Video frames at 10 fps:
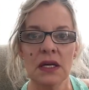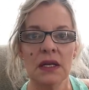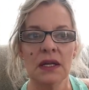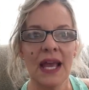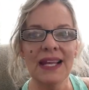
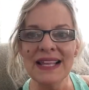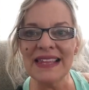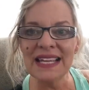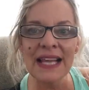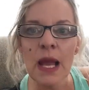
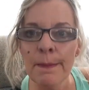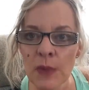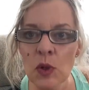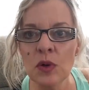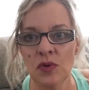Anything that
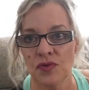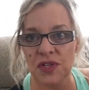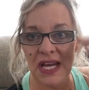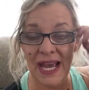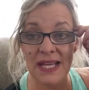moves
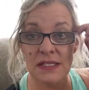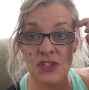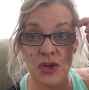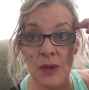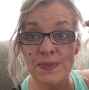has a
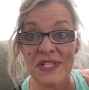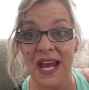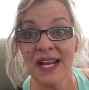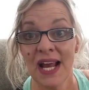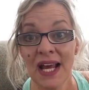Trump
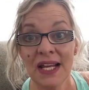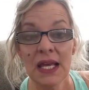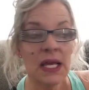sign on it,